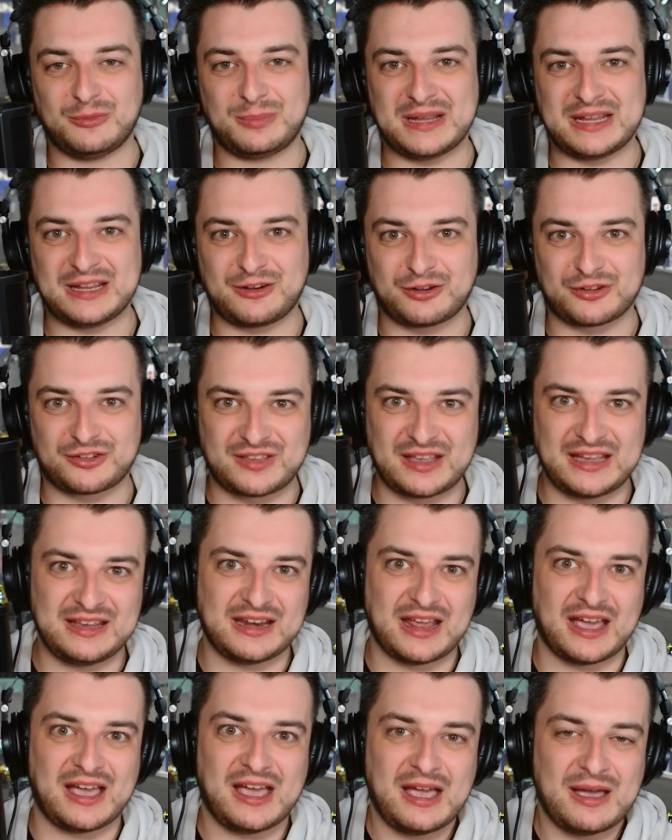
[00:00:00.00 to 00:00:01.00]
be
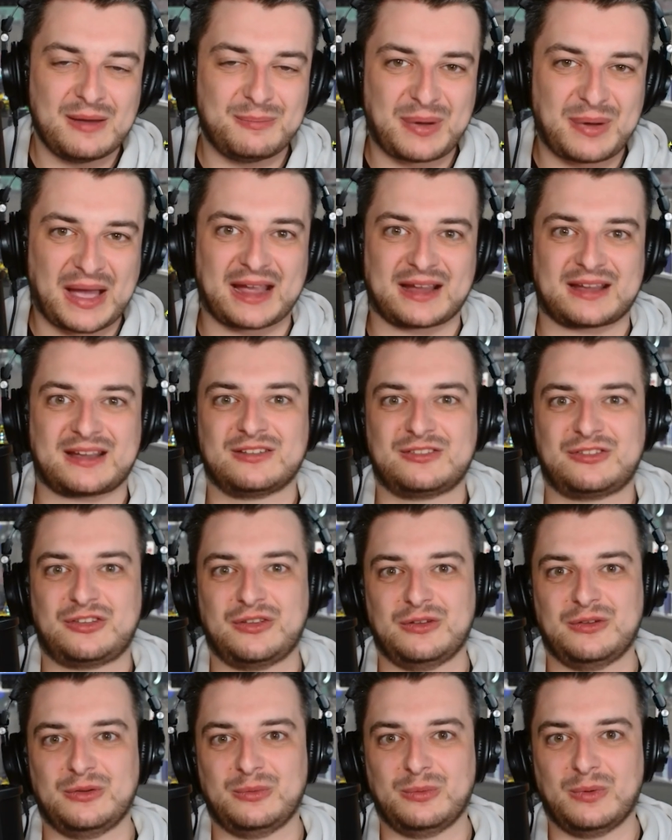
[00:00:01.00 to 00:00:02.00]
Christina back
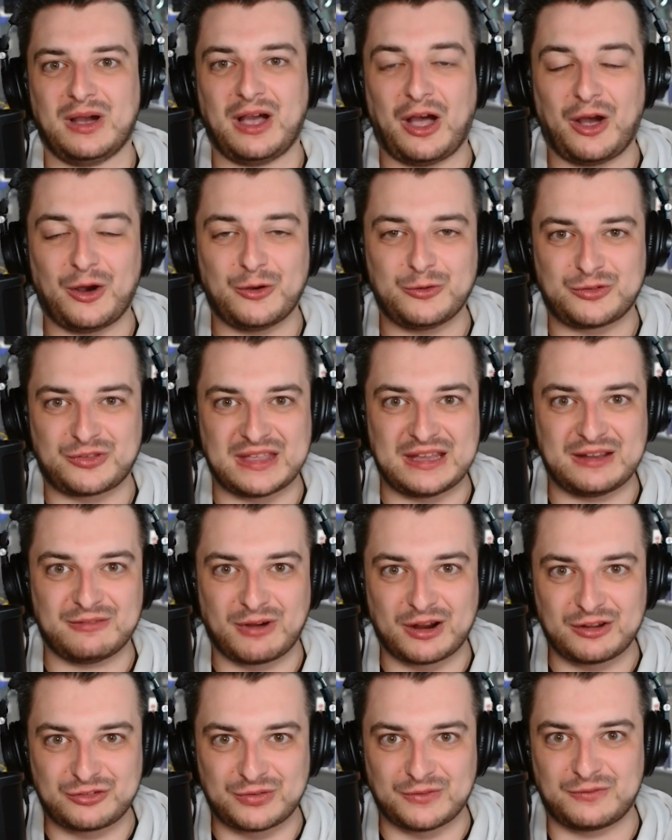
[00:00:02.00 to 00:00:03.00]
to host the
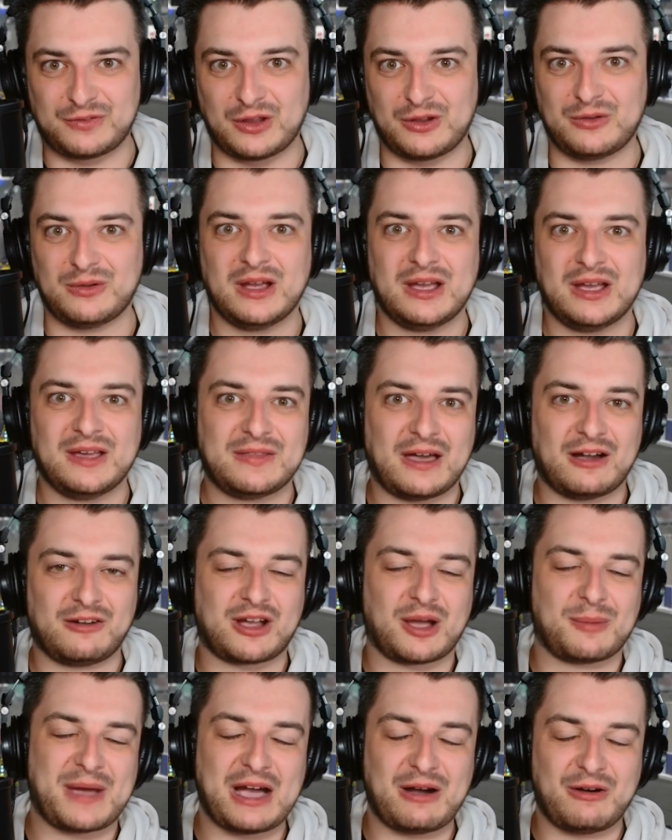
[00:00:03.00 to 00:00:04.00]
race review. That'll
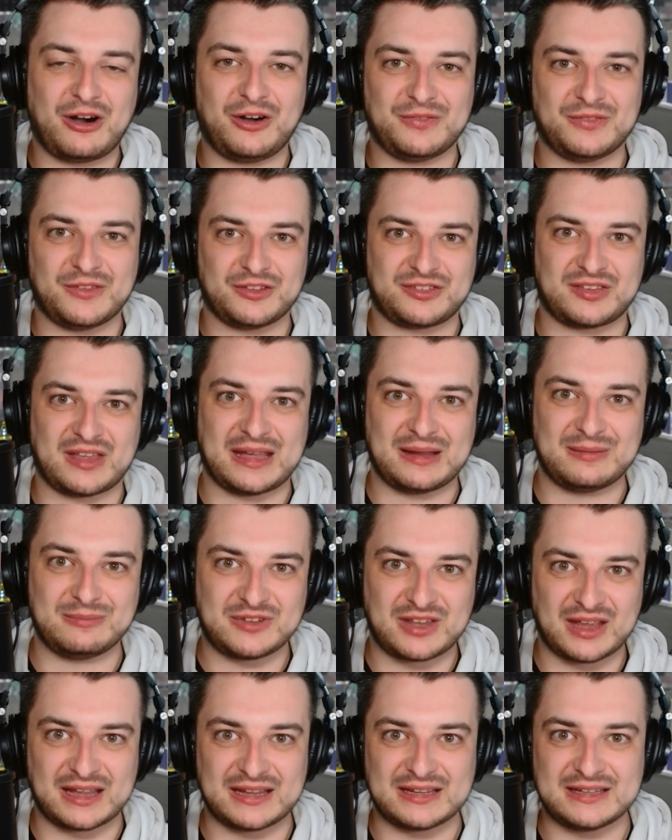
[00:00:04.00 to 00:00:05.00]
come out on the same
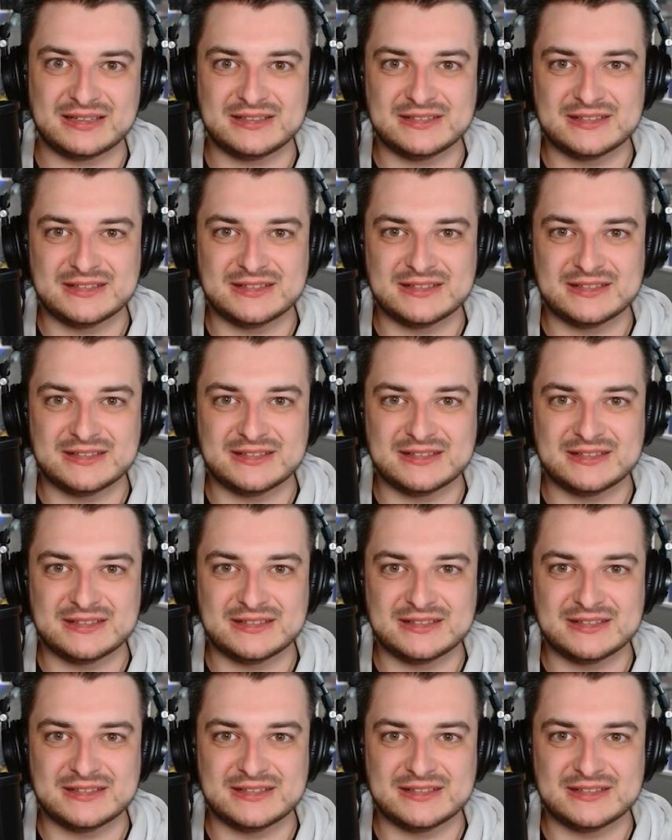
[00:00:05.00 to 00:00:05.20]
day